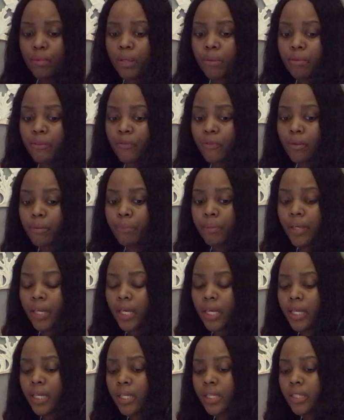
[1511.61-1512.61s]
maybe from
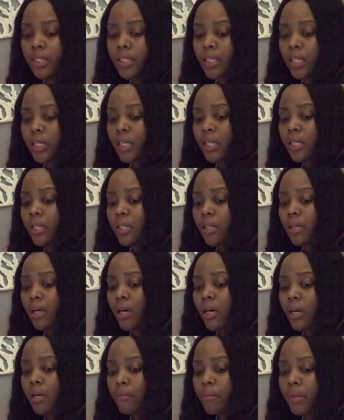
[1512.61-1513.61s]
past,
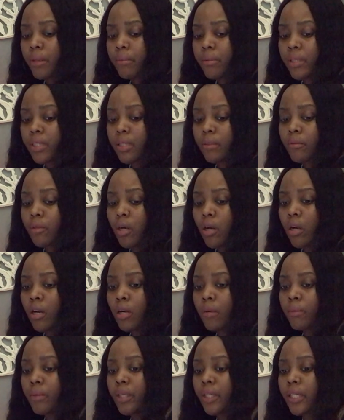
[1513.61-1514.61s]
maybe some
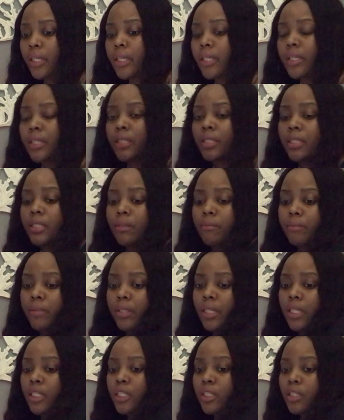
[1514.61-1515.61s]
karma and some
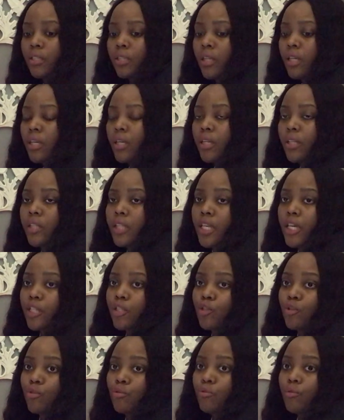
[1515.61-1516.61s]
things that
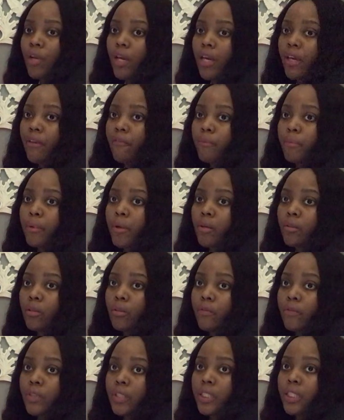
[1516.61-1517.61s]
you have brought
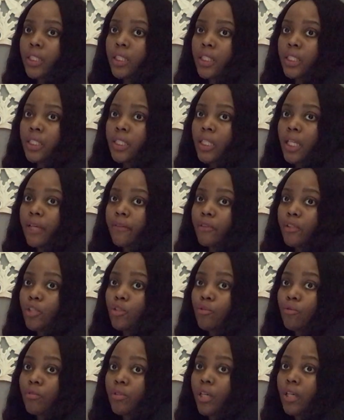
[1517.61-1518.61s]
over into this life that
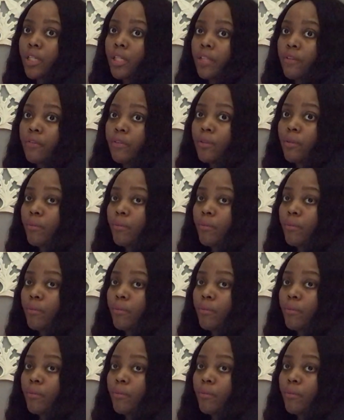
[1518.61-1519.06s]
you're not even